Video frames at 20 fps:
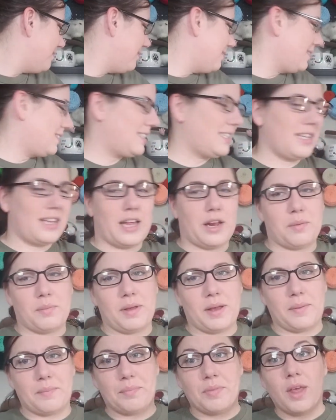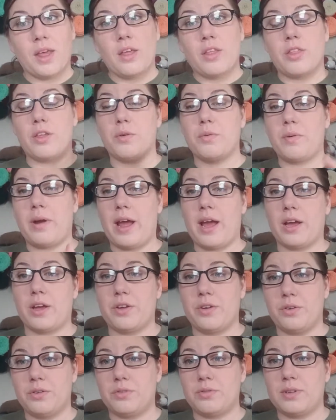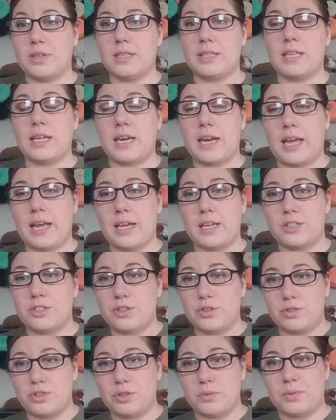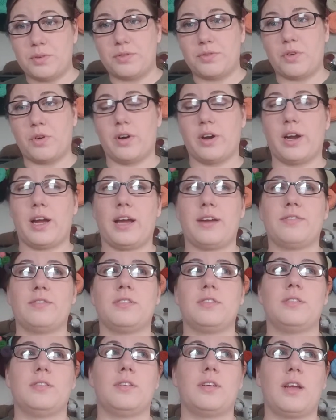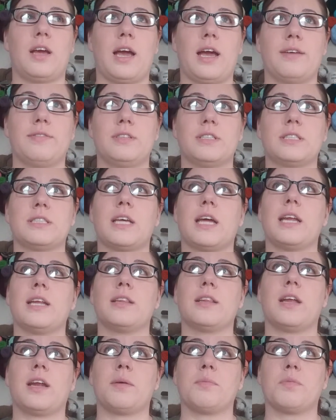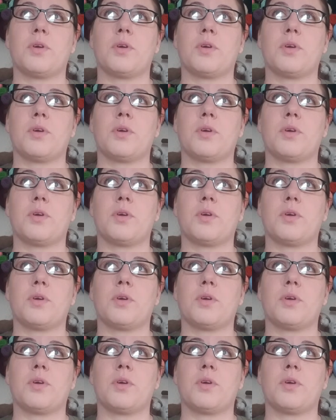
So that'll be up. The raccoon one that I had showed you before, I've decided that I